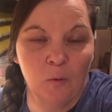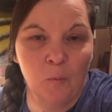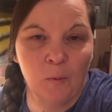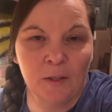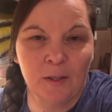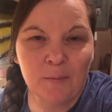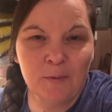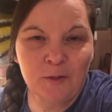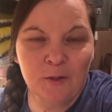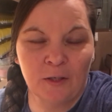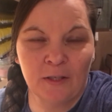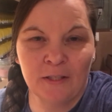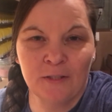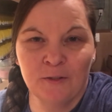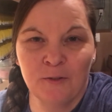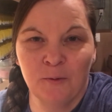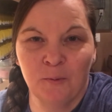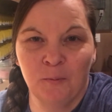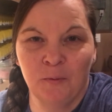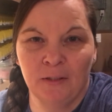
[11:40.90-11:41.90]
What I'm
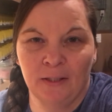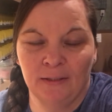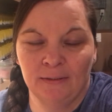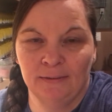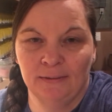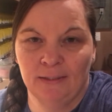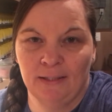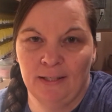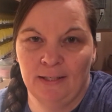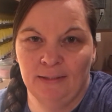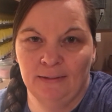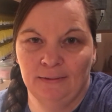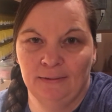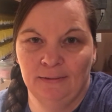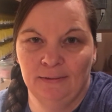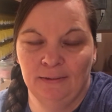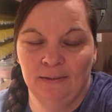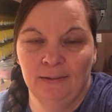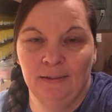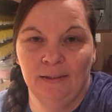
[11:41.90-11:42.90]
trying to get
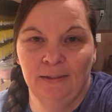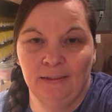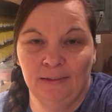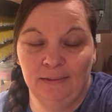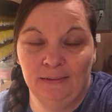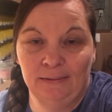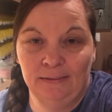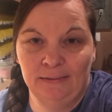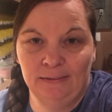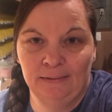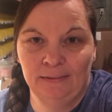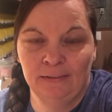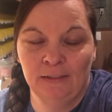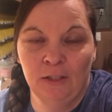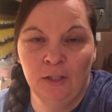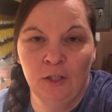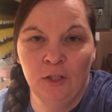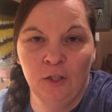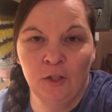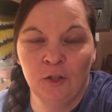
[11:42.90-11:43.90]
at is
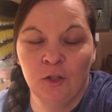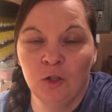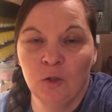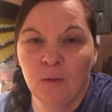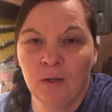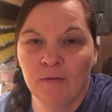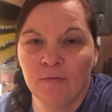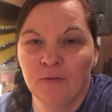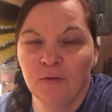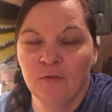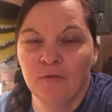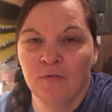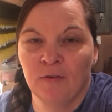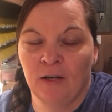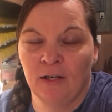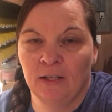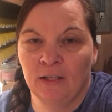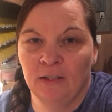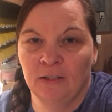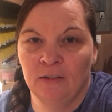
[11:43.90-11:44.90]
you have to
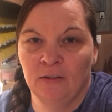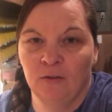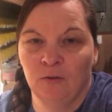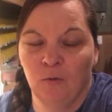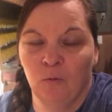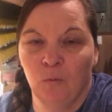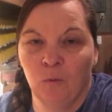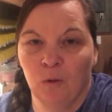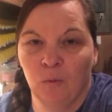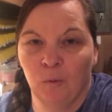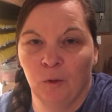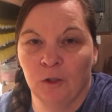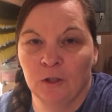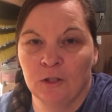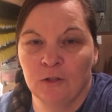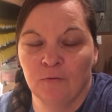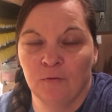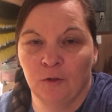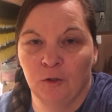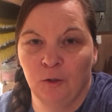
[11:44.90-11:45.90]
find what
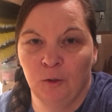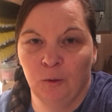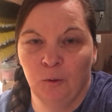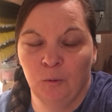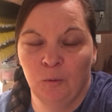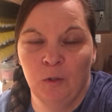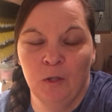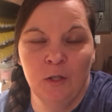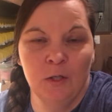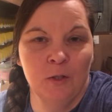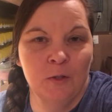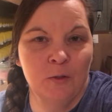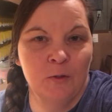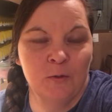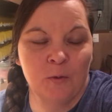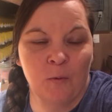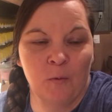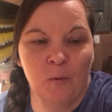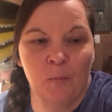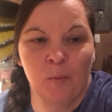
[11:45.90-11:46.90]
works for you.
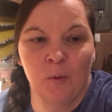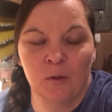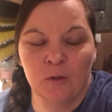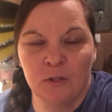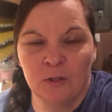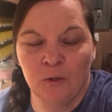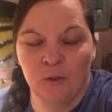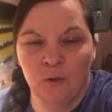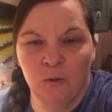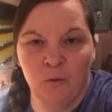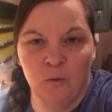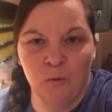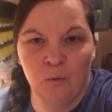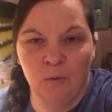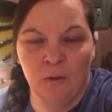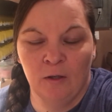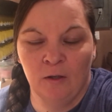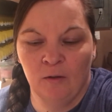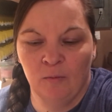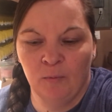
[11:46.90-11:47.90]
So the person
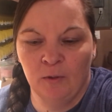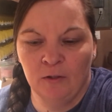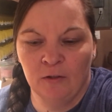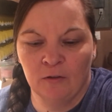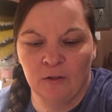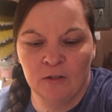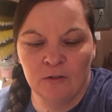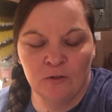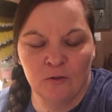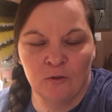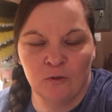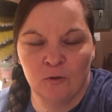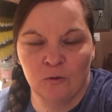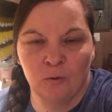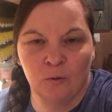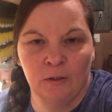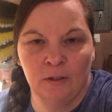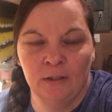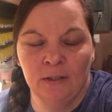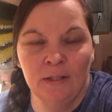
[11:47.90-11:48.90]
who in their Insta
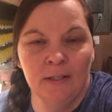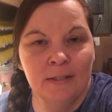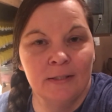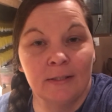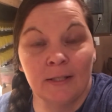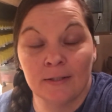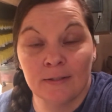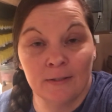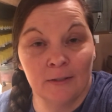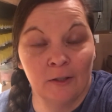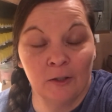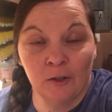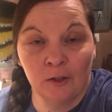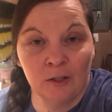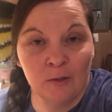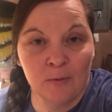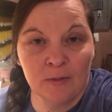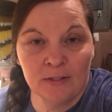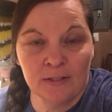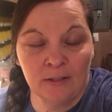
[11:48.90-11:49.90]
story doesn't
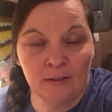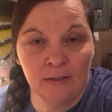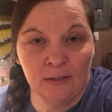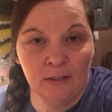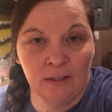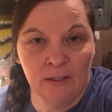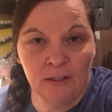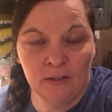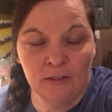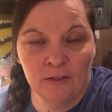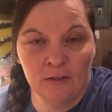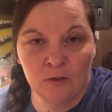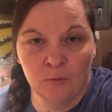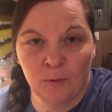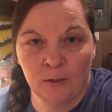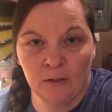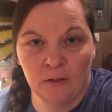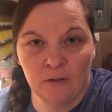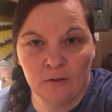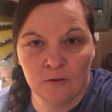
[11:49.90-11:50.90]
agree with selling anything
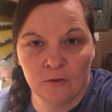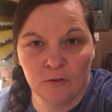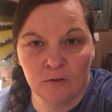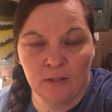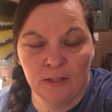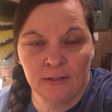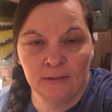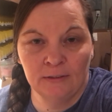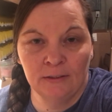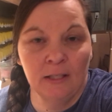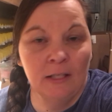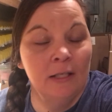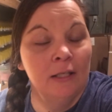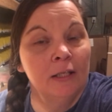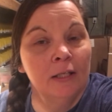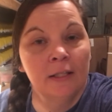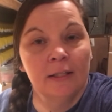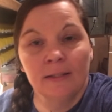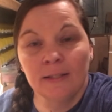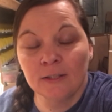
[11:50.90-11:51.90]
$20 or less,
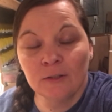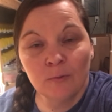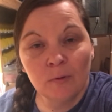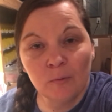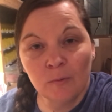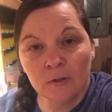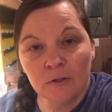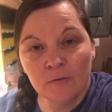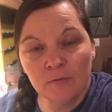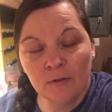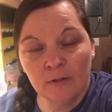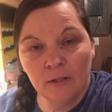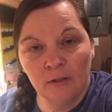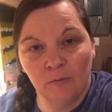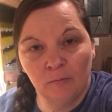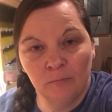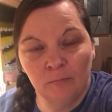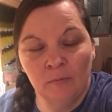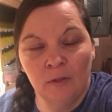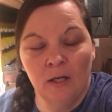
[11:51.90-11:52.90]
that's what works for
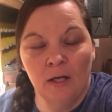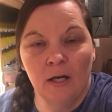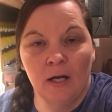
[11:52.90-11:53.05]
them.